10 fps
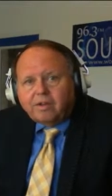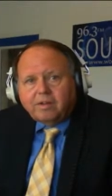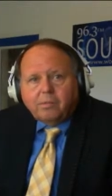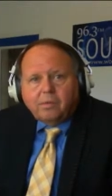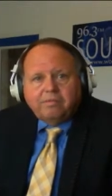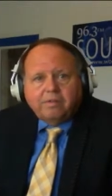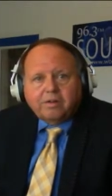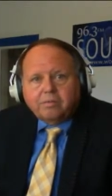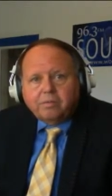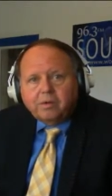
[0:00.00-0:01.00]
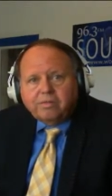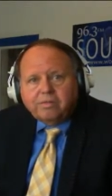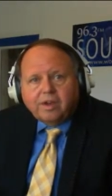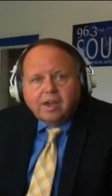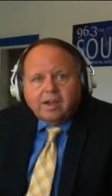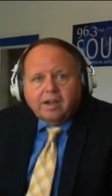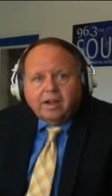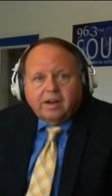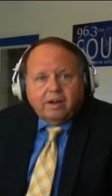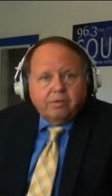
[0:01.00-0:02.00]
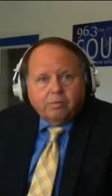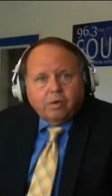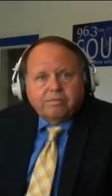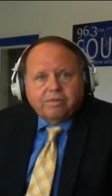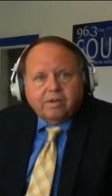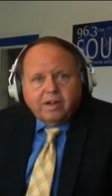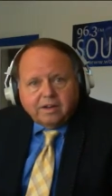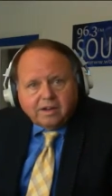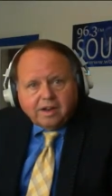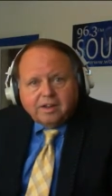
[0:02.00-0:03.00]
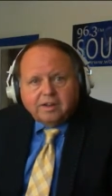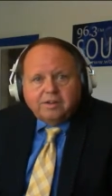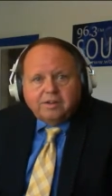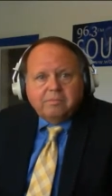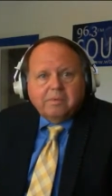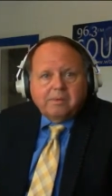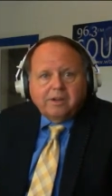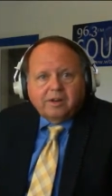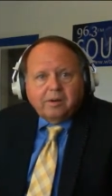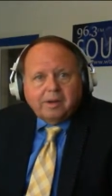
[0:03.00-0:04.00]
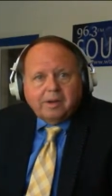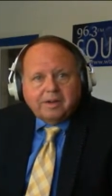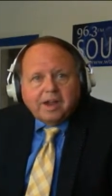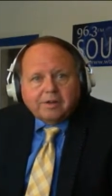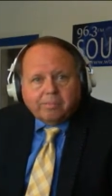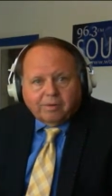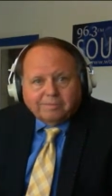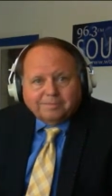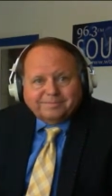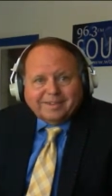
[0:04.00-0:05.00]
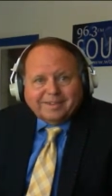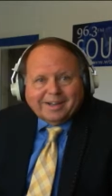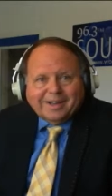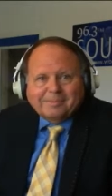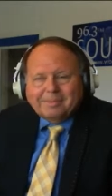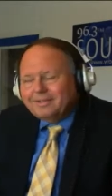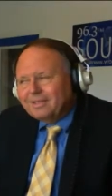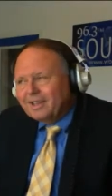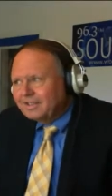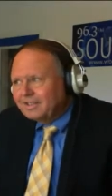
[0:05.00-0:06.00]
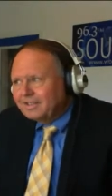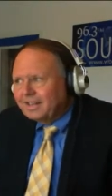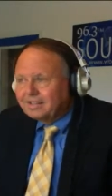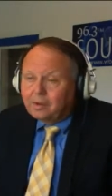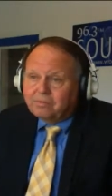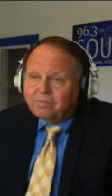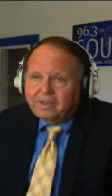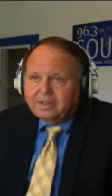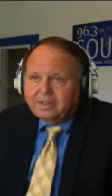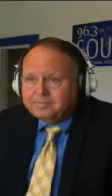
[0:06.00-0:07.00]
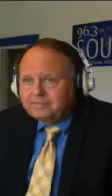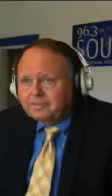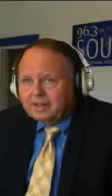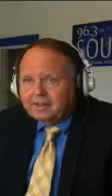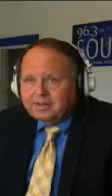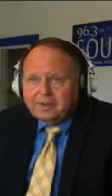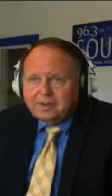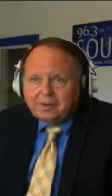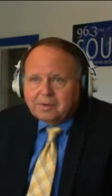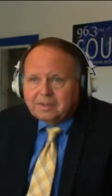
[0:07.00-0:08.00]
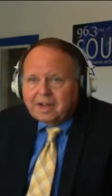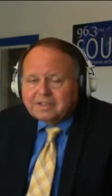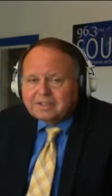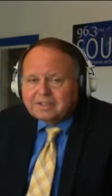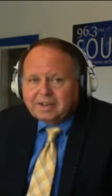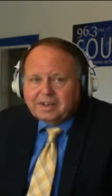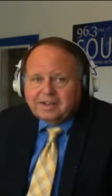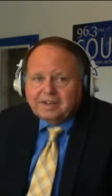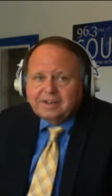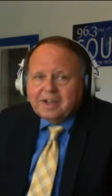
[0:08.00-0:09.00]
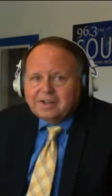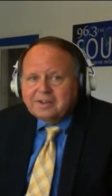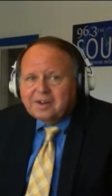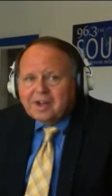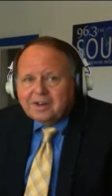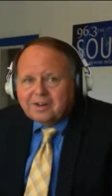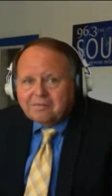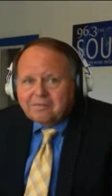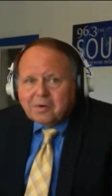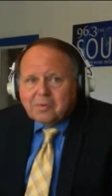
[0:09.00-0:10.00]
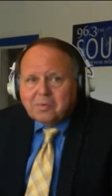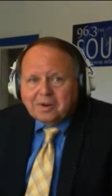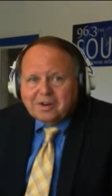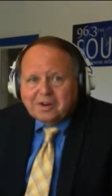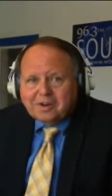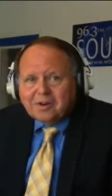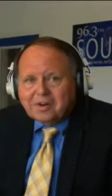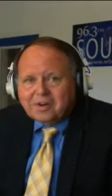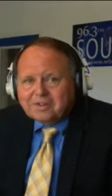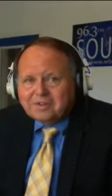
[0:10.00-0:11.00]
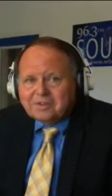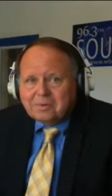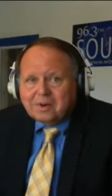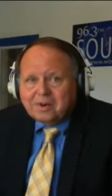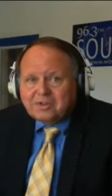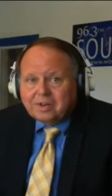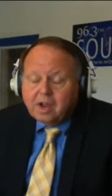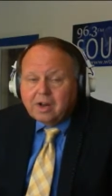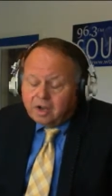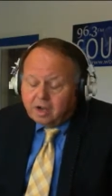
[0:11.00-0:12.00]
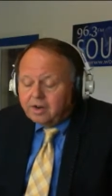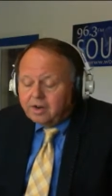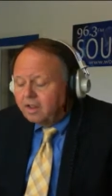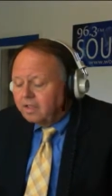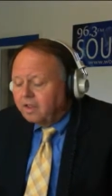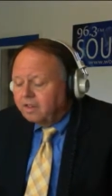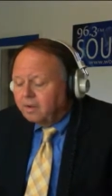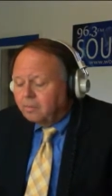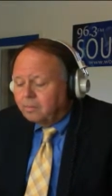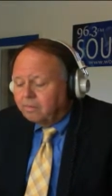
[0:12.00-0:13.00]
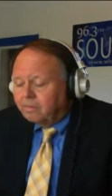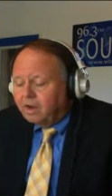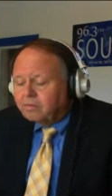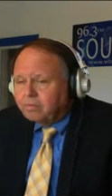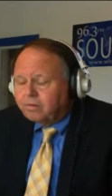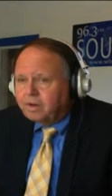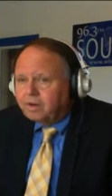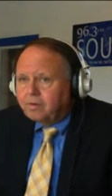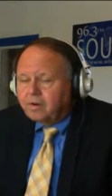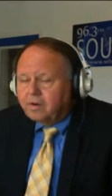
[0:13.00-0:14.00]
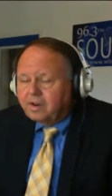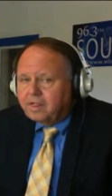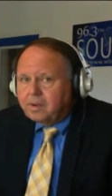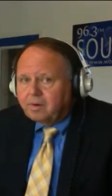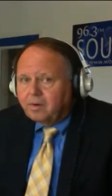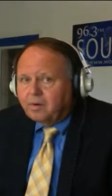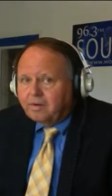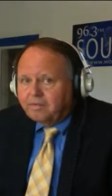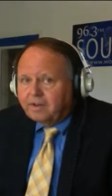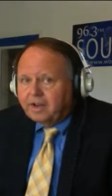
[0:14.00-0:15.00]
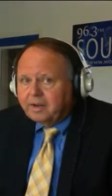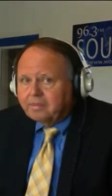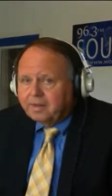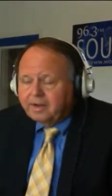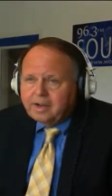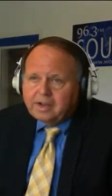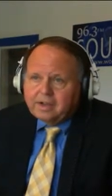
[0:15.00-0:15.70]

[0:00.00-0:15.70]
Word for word: saying, "We fix roofs." And if your roof's leaking, you may be a little bit desperate. Yeah, uh, yeah but yeah. that's that's hopefully a, a, you know an isolated, not frequently occurring situation. Another thing that was interesting during that period of time that